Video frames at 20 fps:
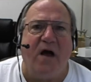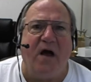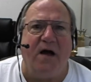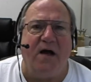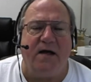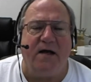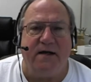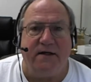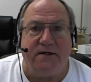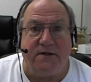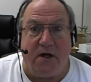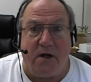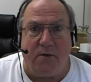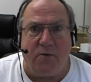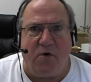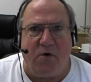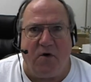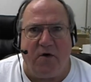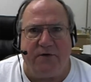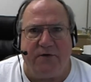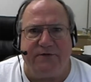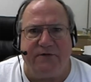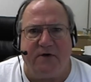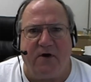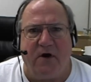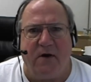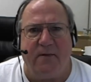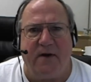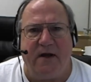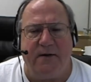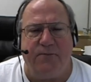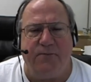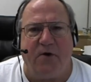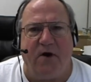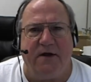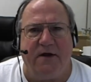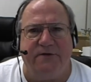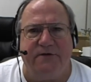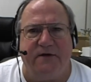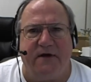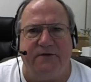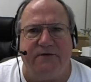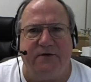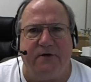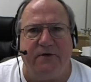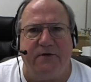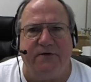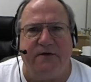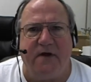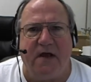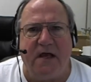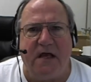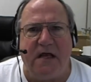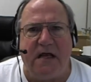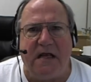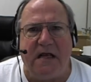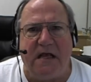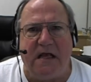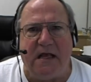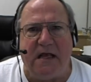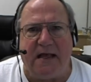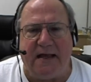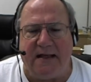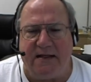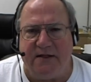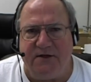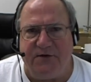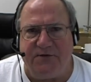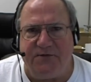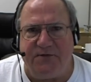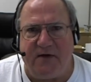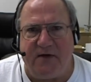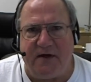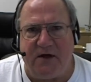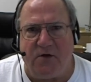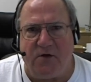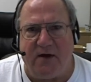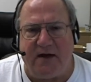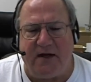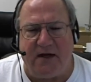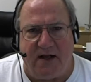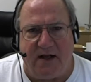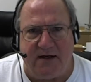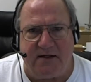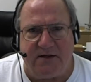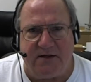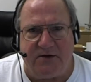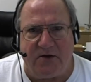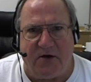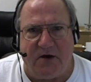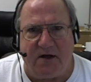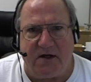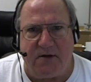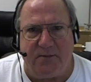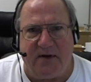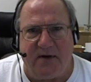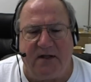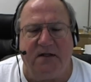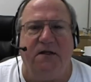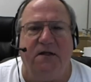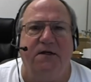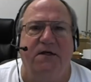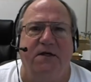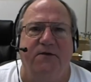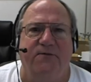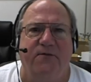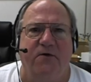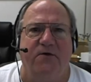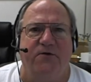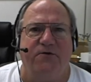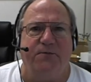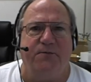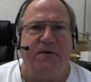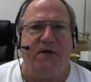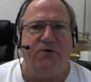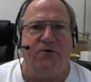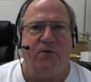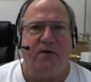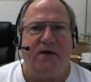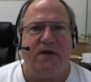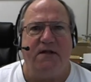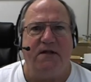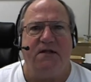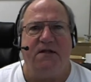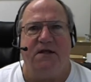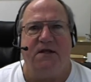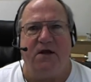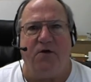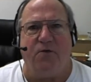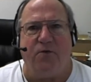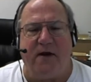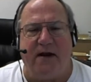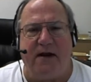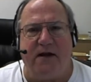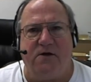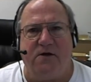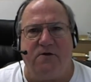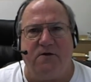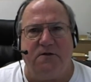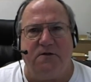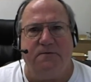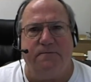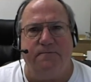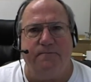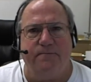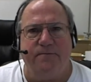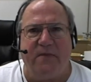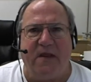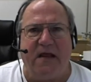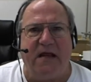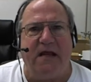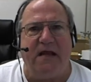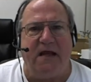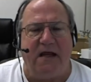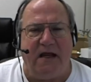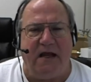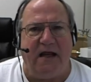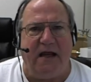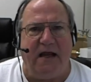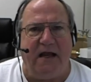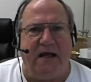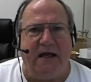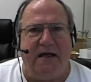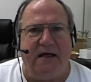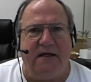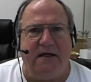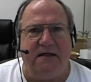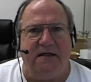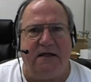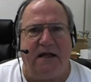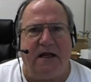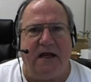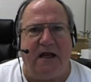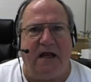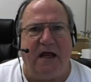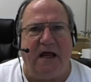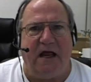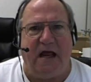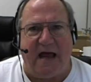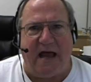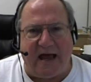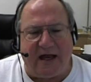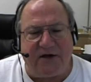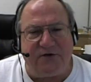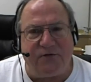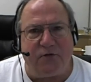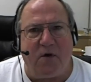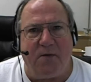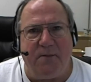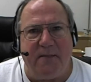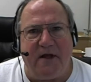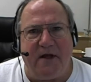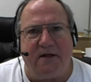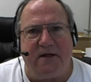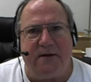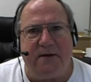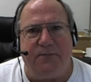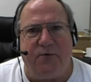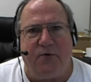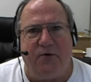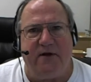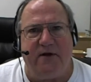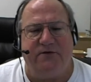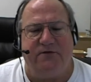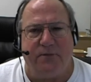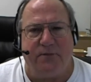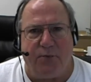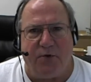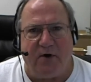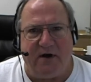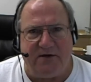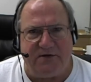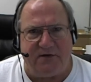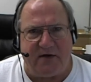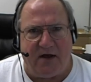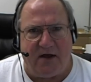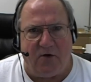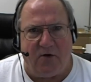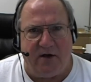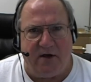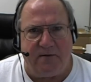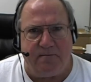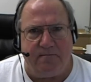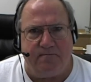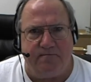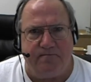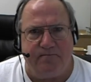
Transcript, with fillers: Hi, Tom Walls, Carbide Processors. In this video I'd like to talk about the difference between theoretical and actual melting points of brazed alloy.